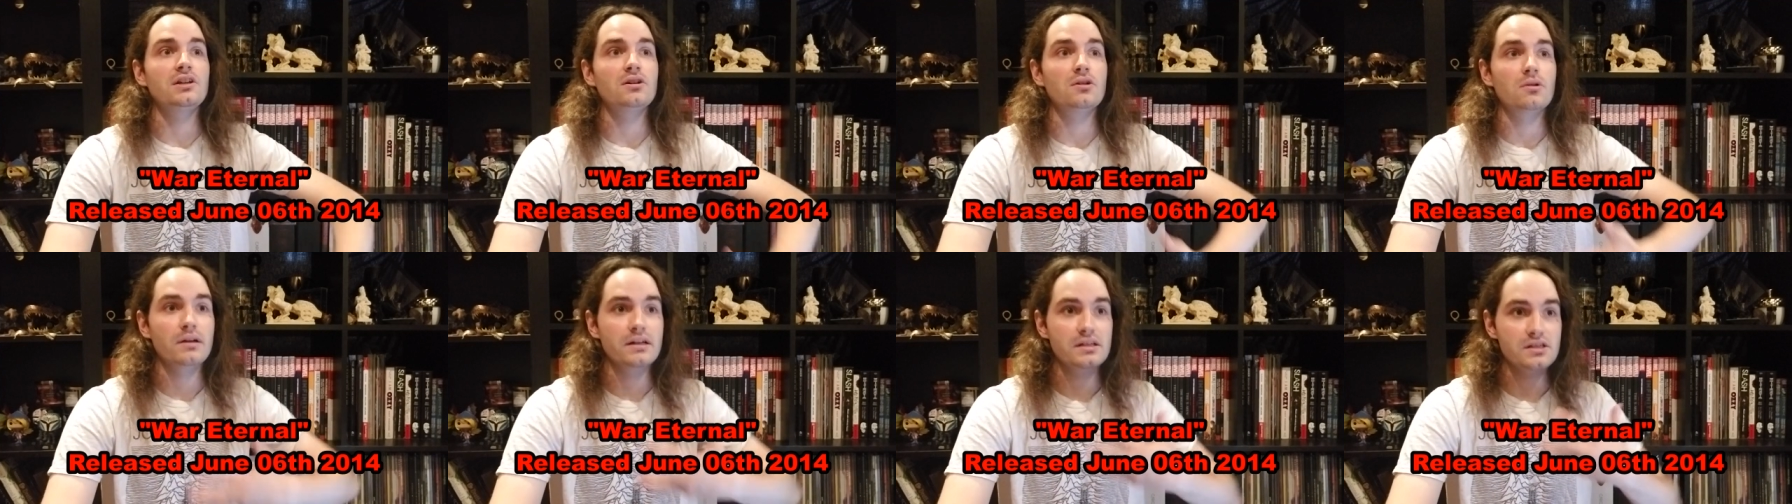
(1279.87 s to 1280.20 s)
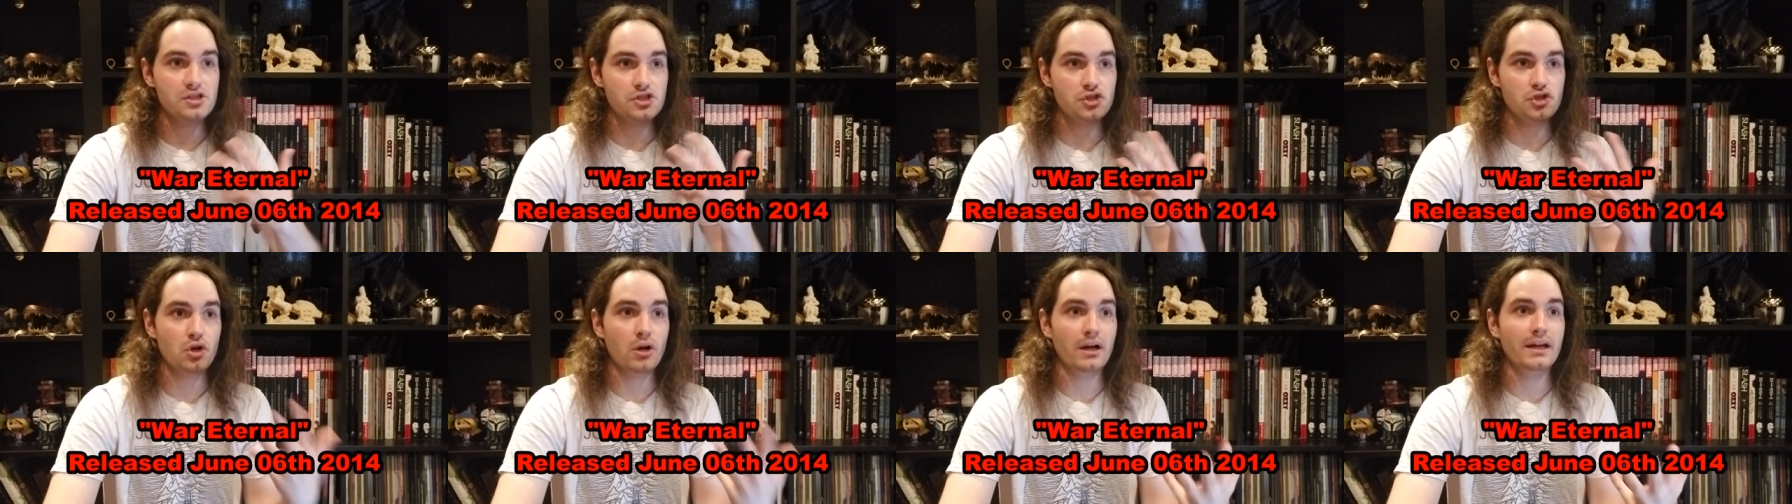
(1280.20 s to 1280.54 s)
or as
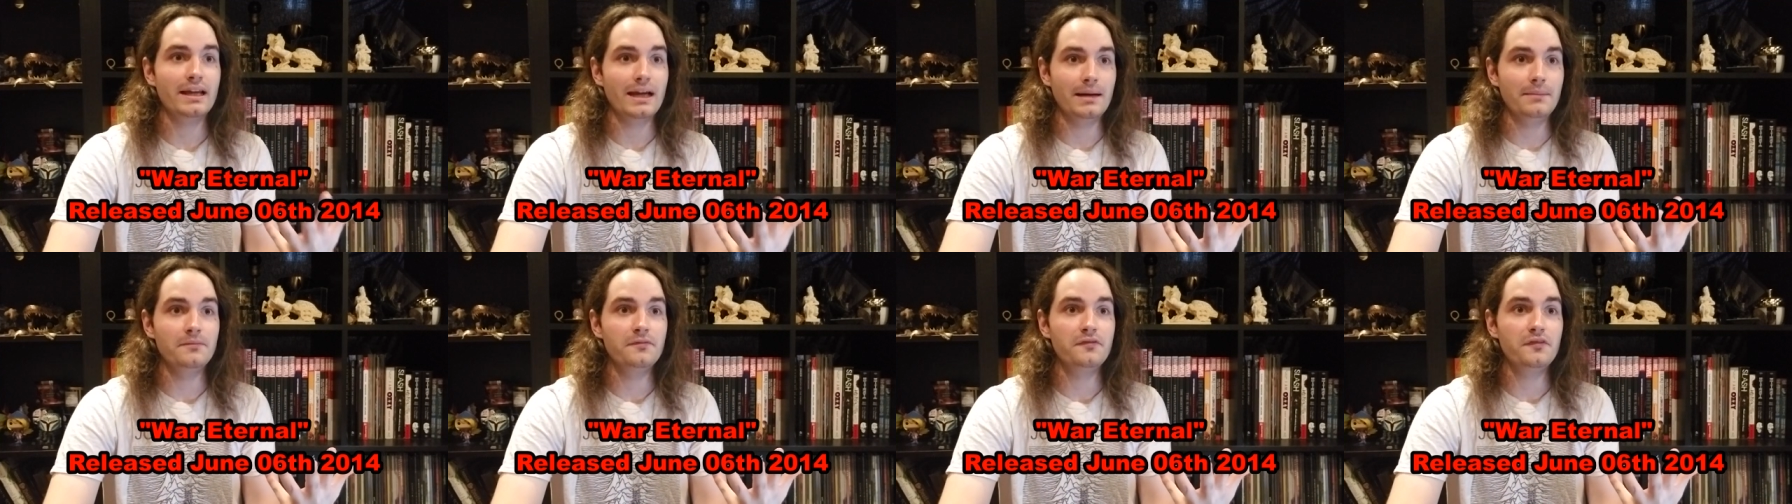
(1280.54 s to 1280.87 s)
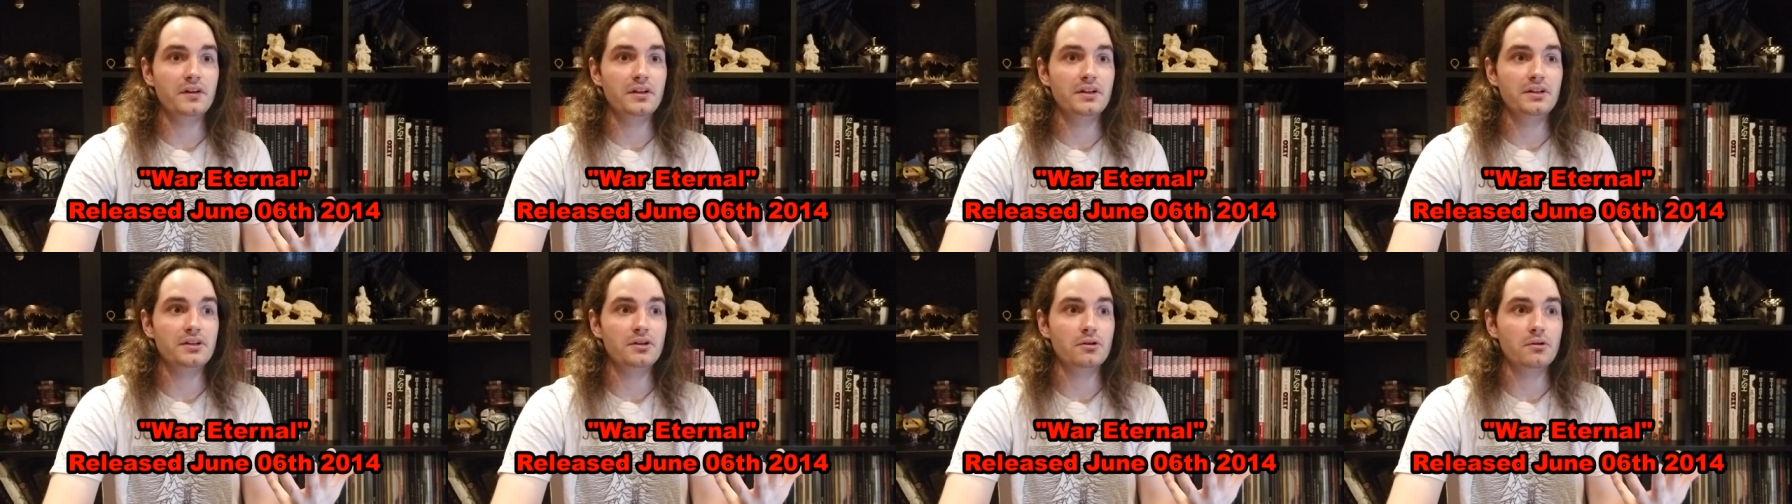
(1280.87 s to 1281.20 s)

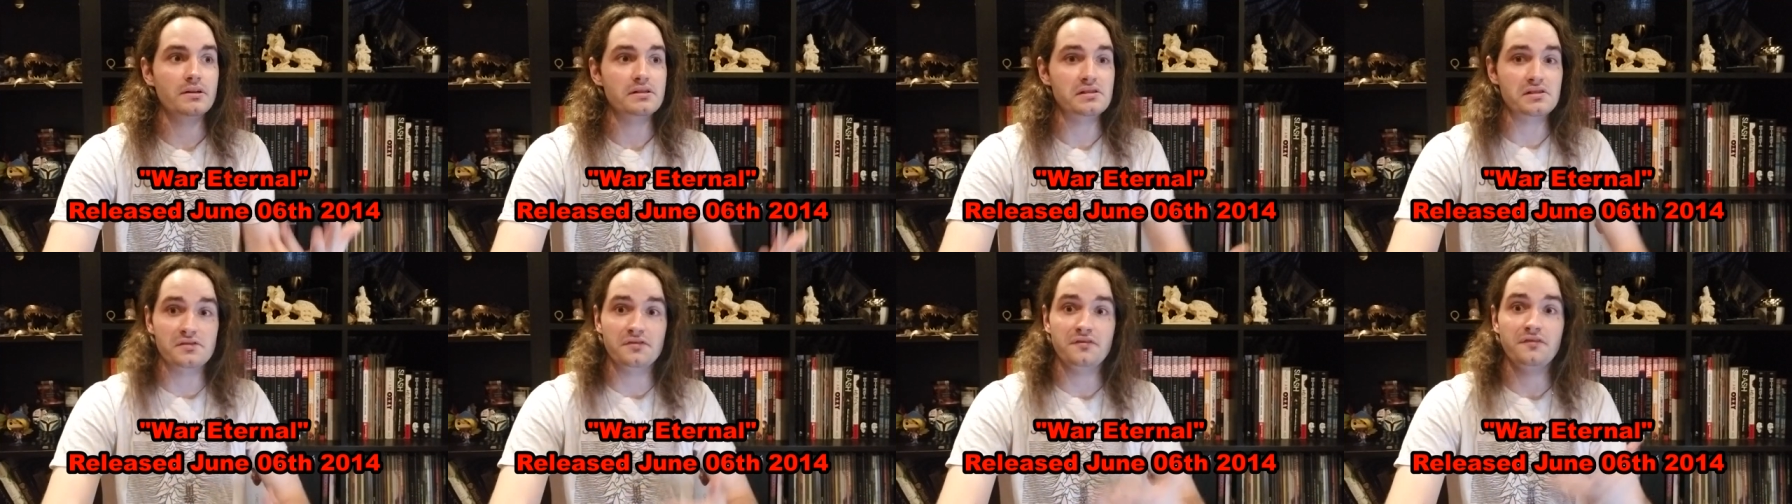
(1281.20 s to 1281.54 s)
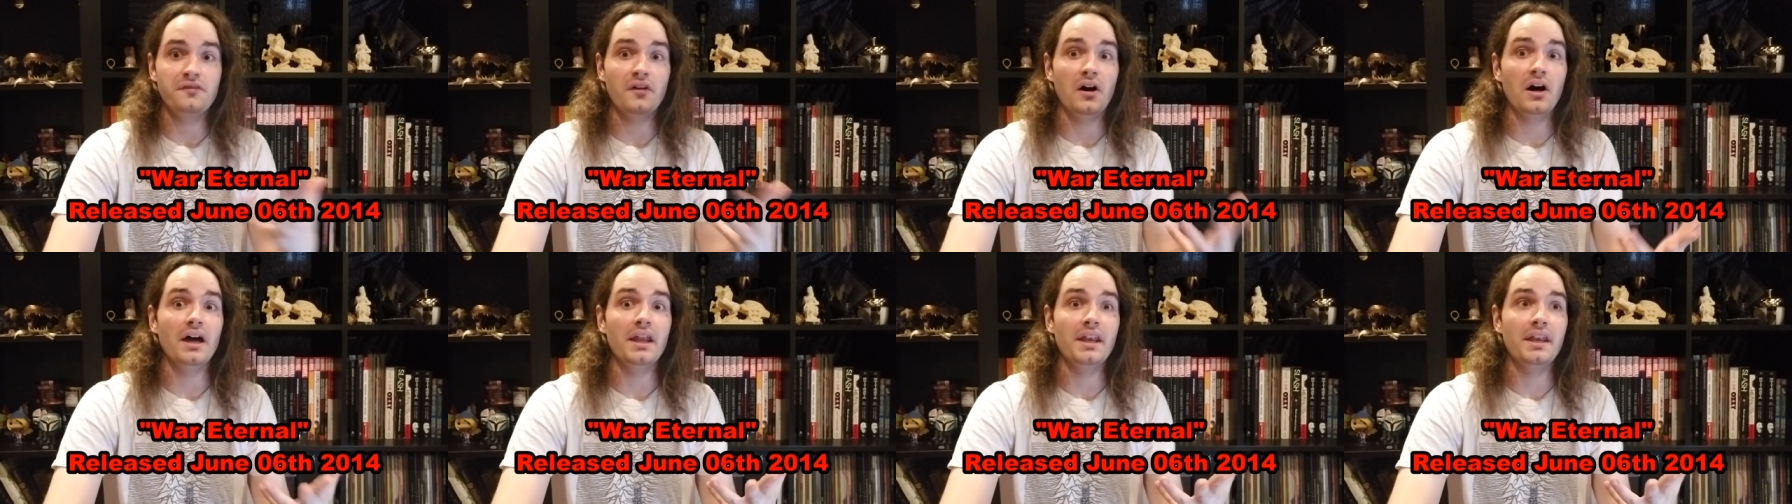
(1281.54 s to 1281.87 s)
triumphant or as
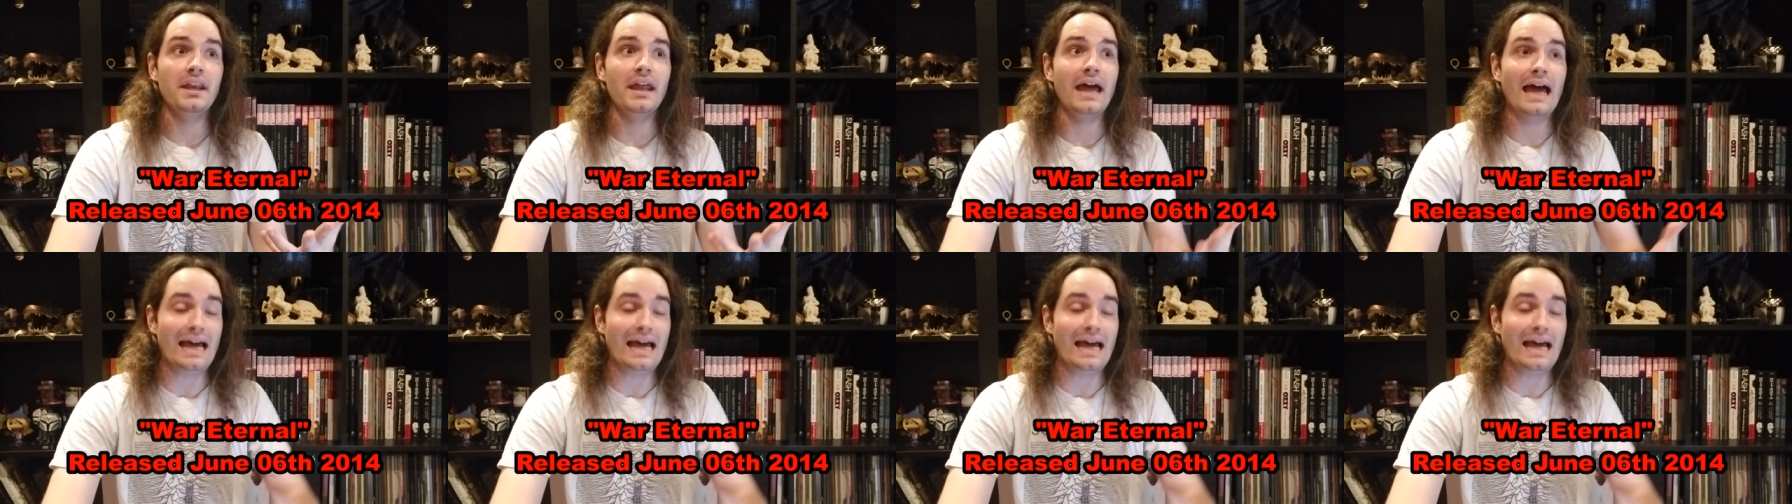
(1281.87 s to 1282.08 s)
fun